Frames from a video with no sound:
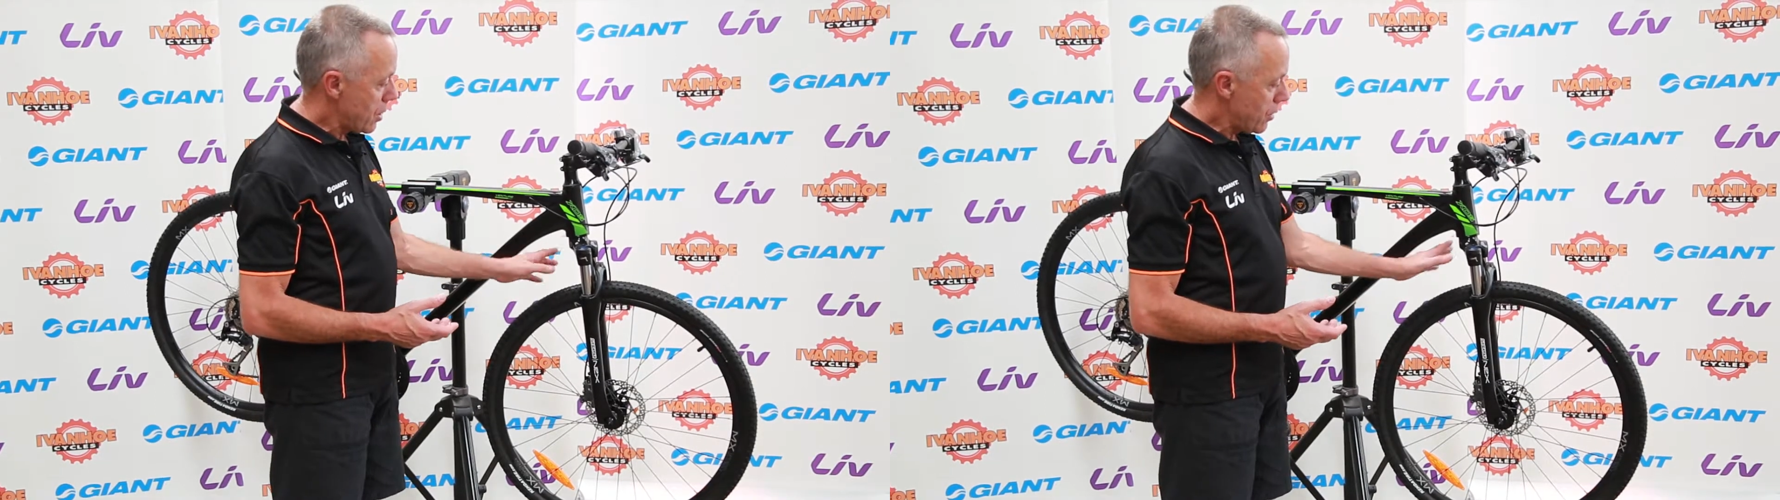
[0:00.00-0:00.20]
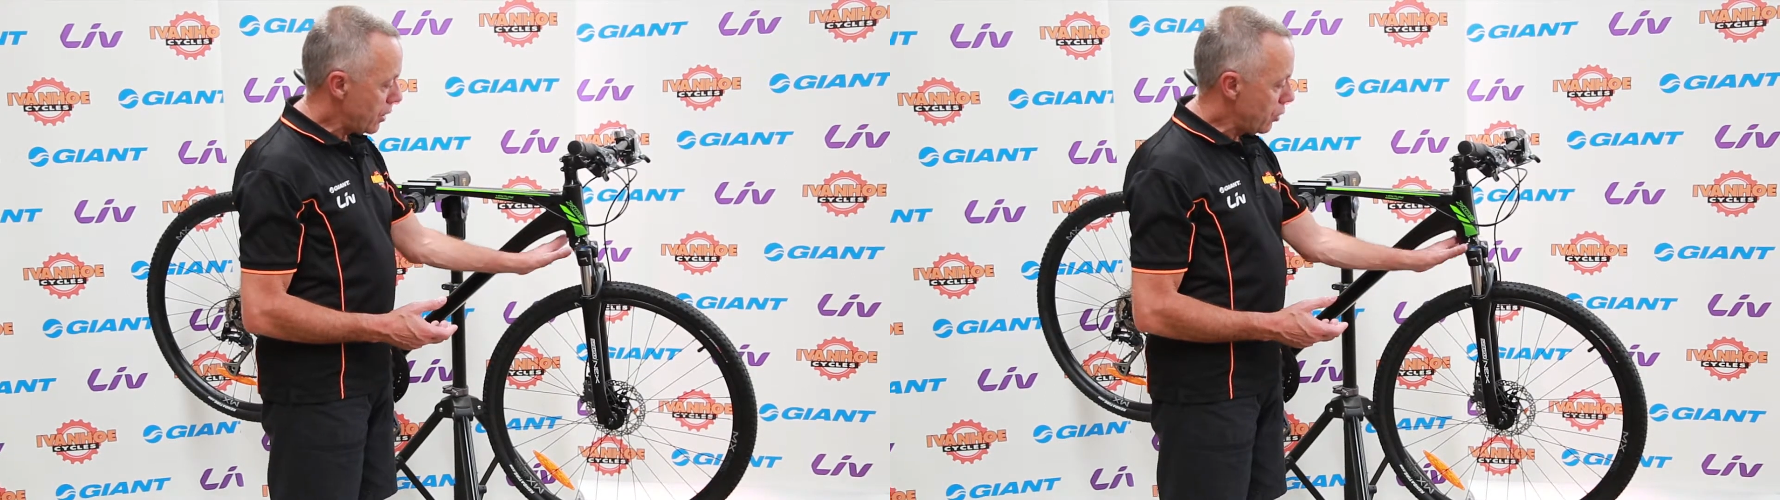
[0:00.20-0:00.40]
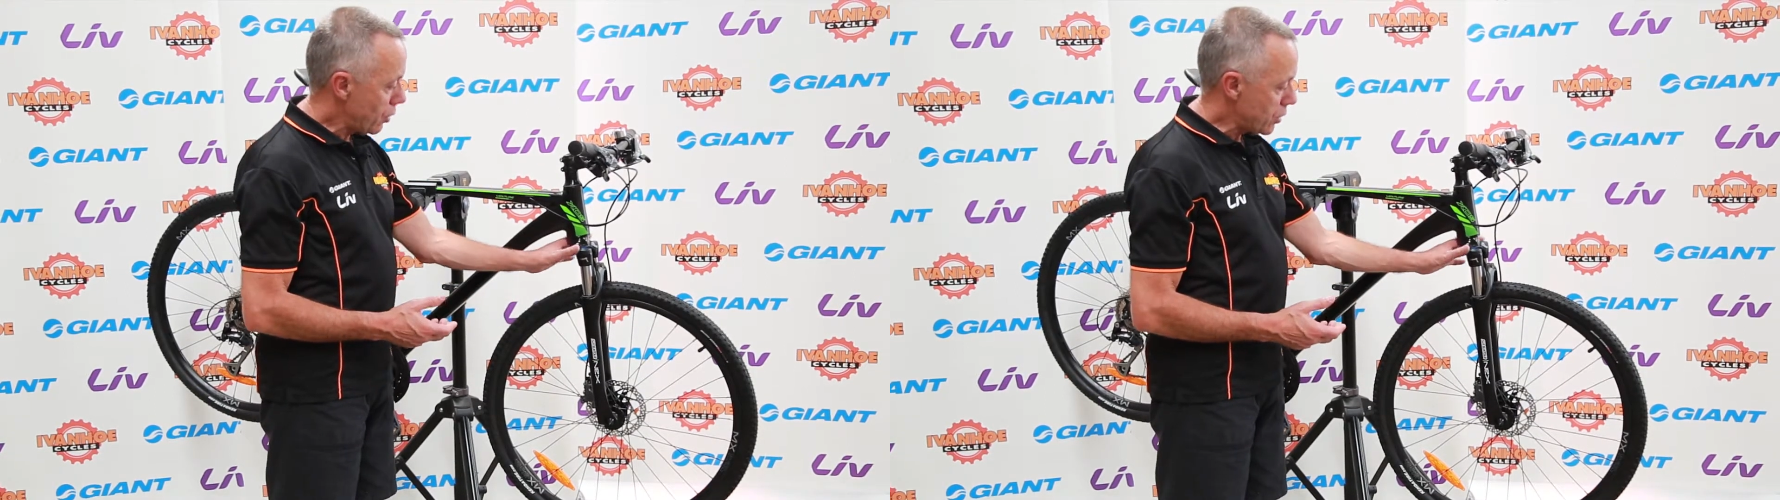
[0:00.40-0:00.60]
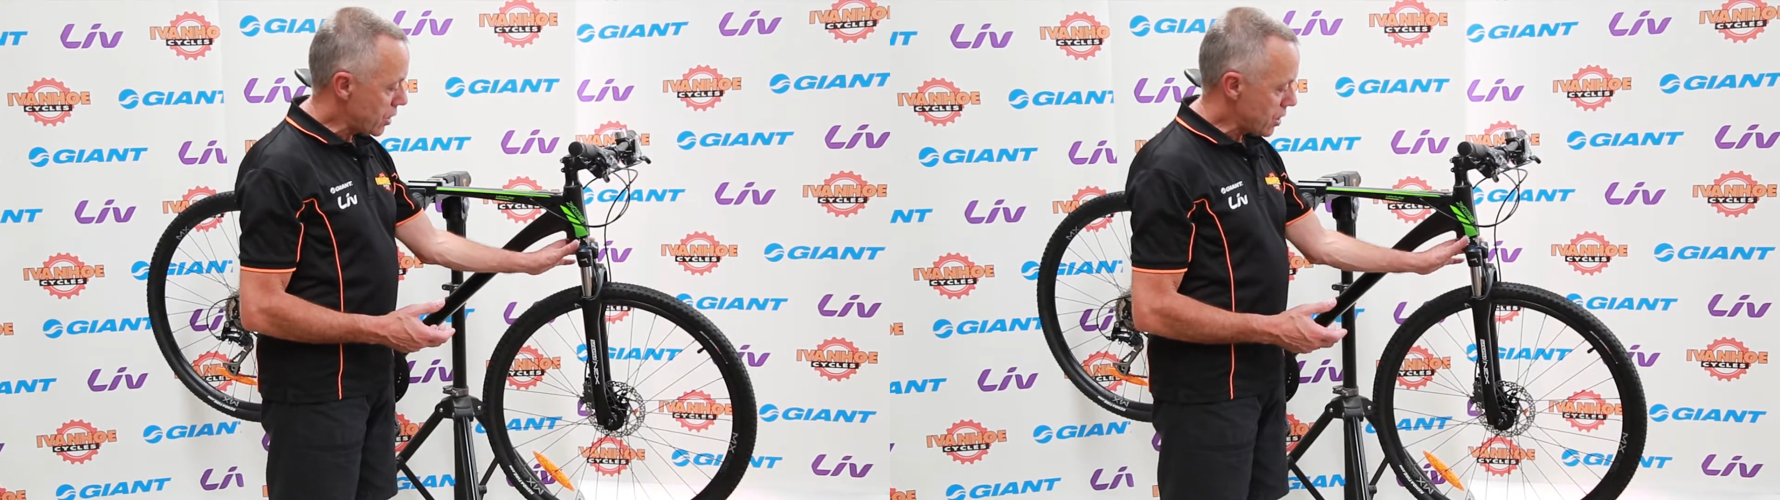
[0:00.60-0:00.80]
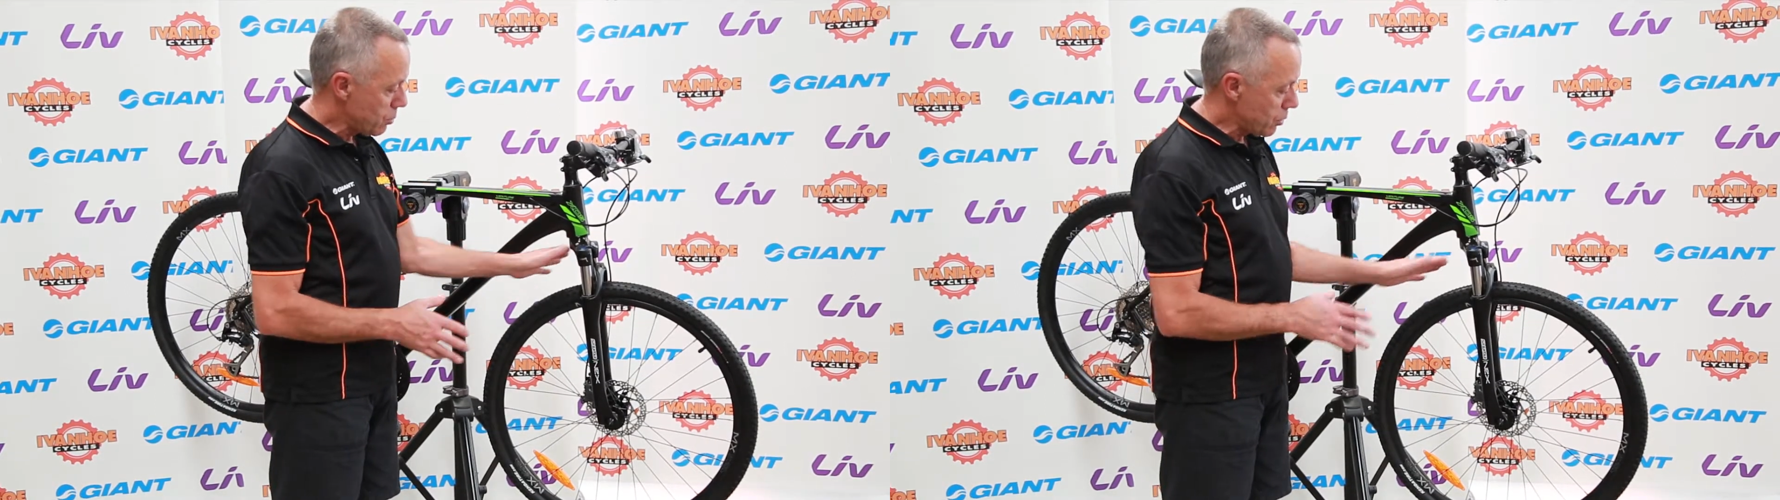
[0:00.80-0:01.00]
They're not
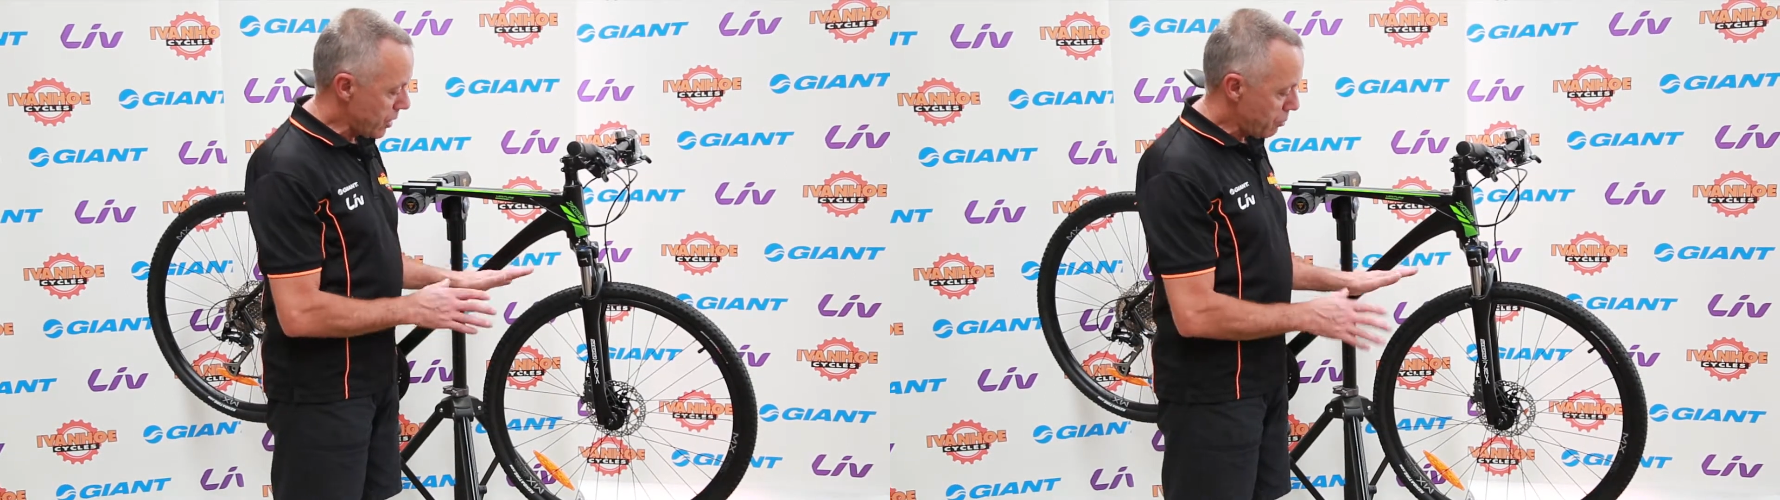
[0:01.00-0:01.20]
adjustable, they're